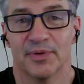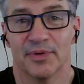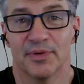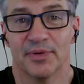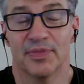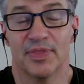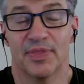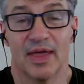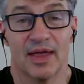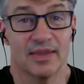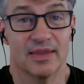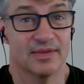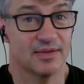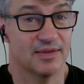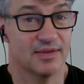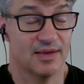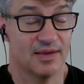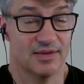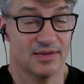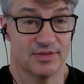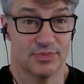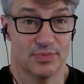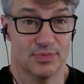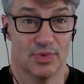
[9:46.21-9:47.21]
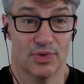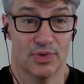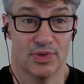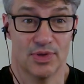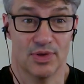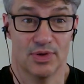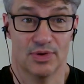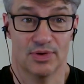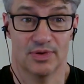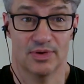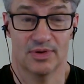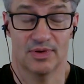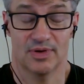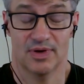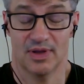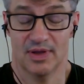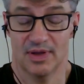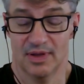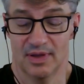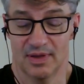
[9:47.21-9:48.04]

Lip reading: that, yes, well, your